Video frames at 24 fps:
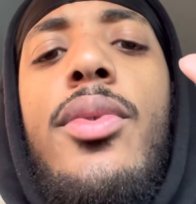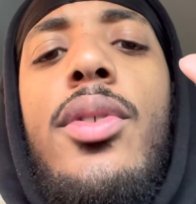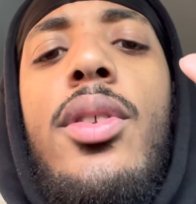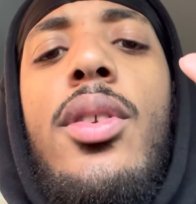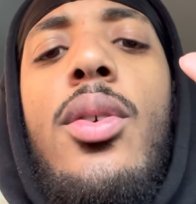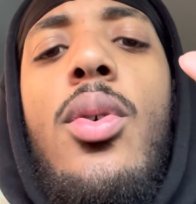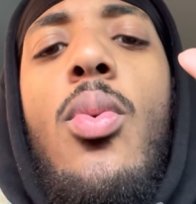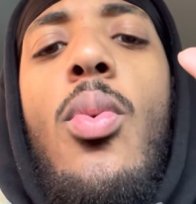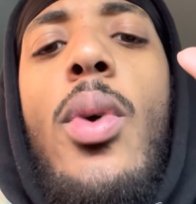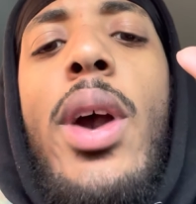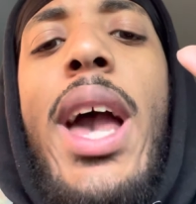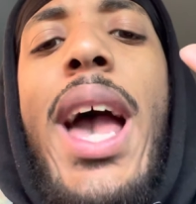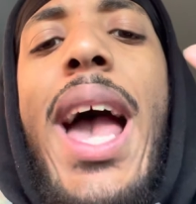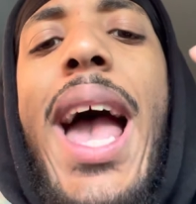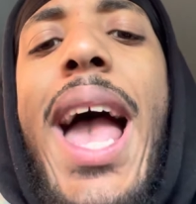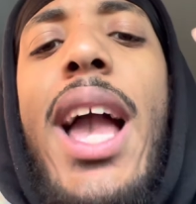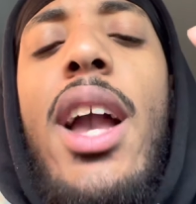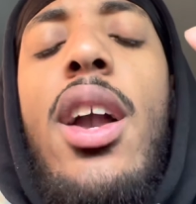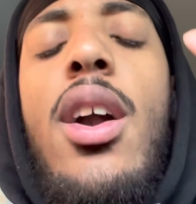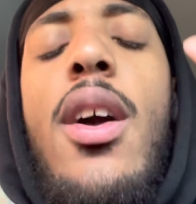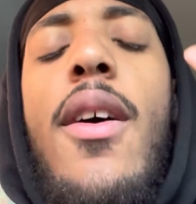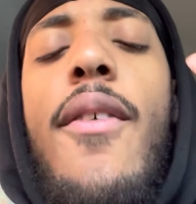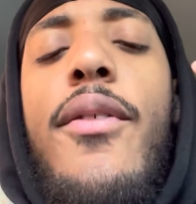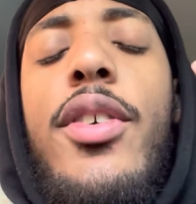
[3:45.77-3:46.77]
Where
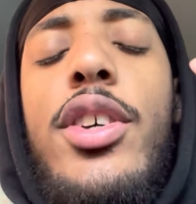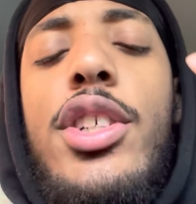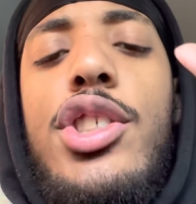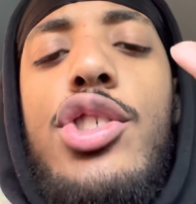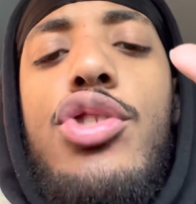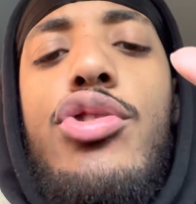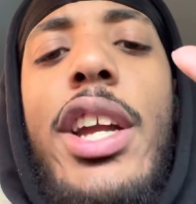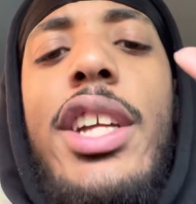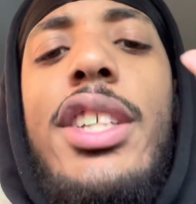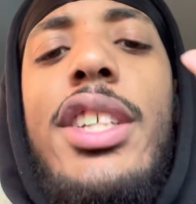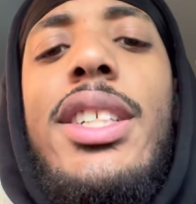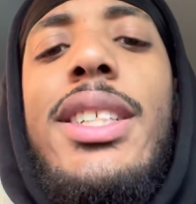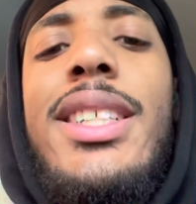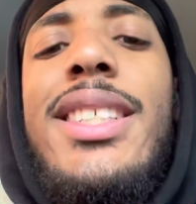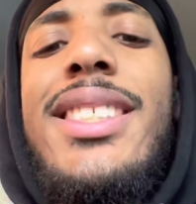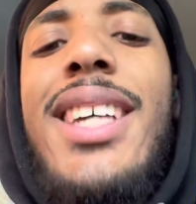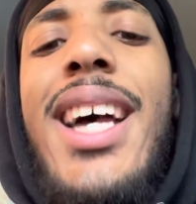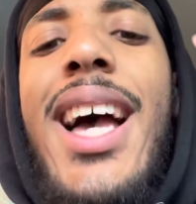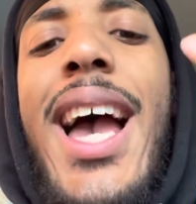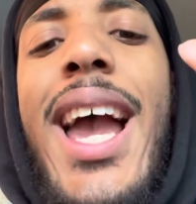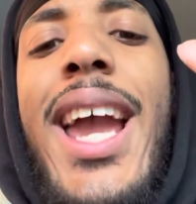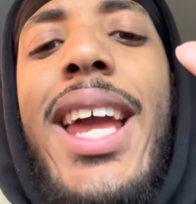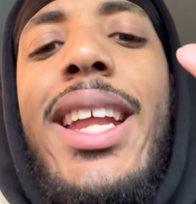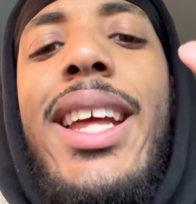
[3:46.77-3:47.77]
anger and frustration is
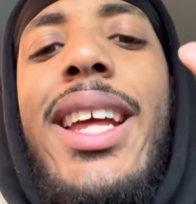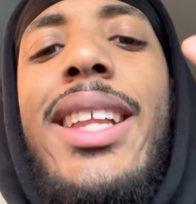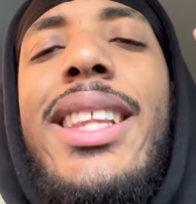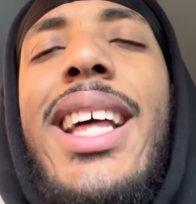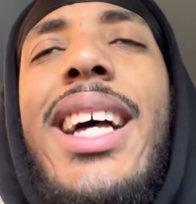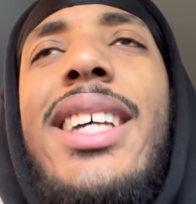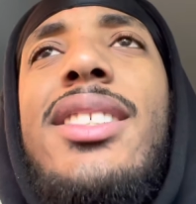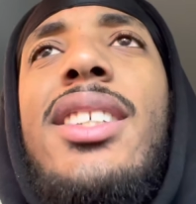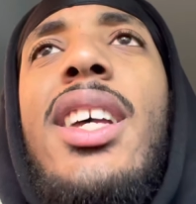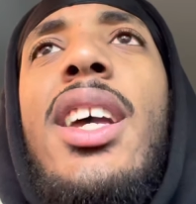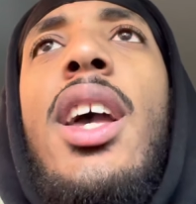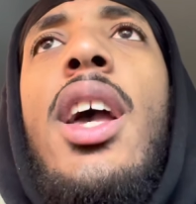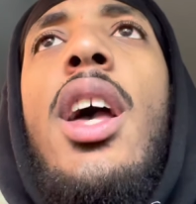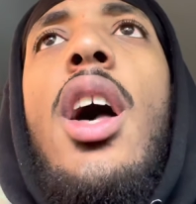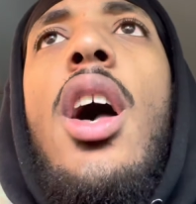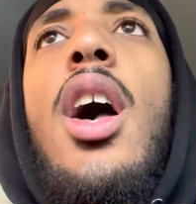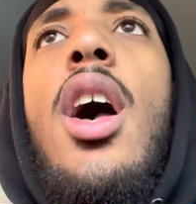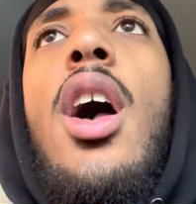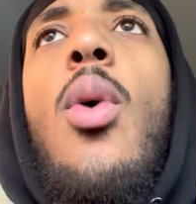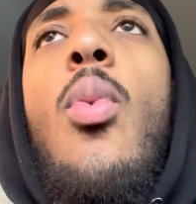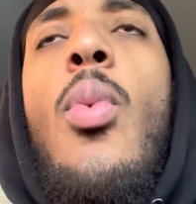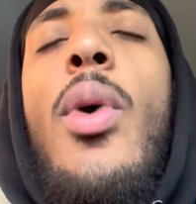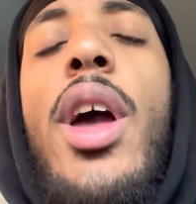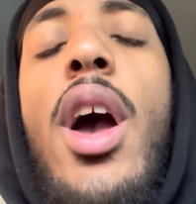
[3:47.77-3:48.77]
hiding. That's
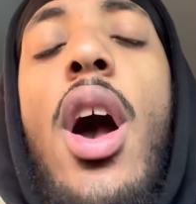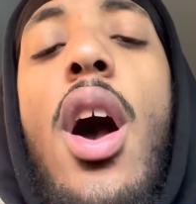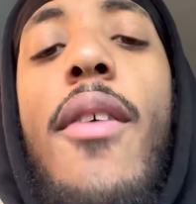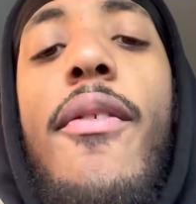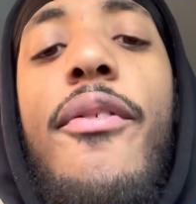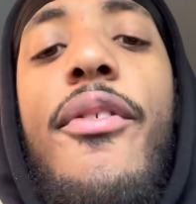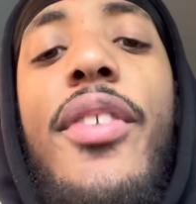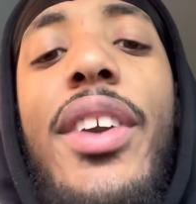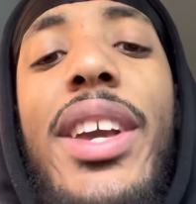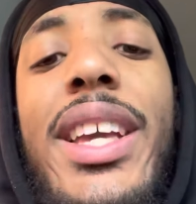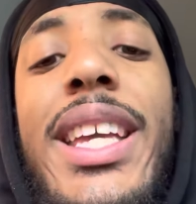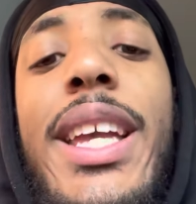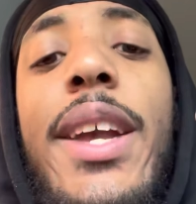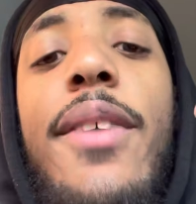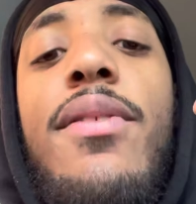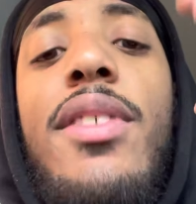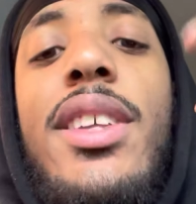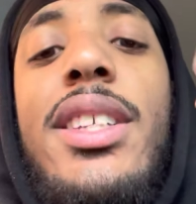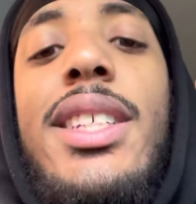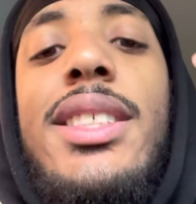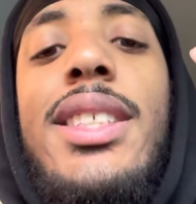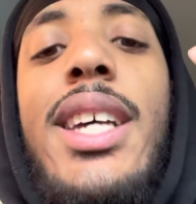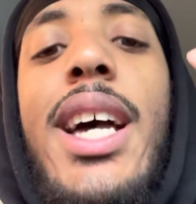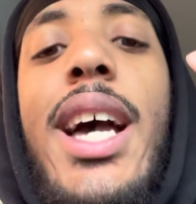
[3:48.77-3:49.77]
where
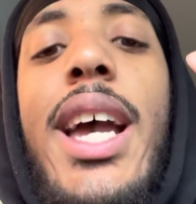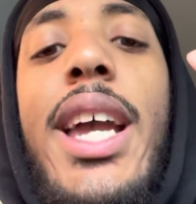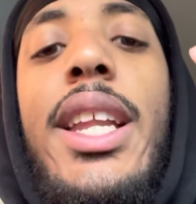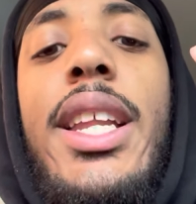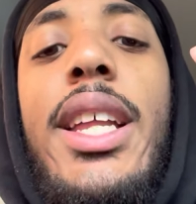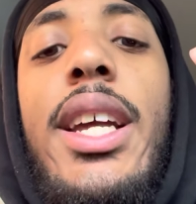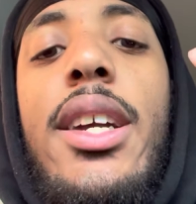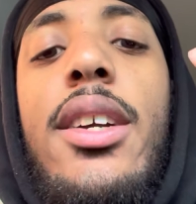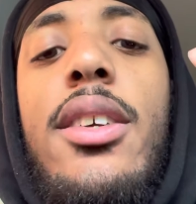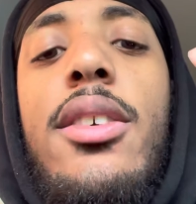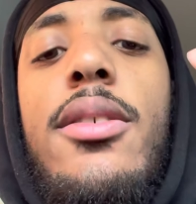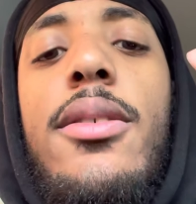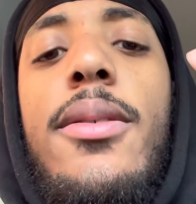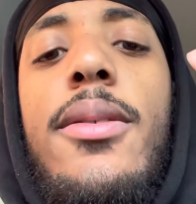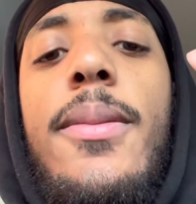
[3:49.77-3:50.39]
unforgiveness is hiding.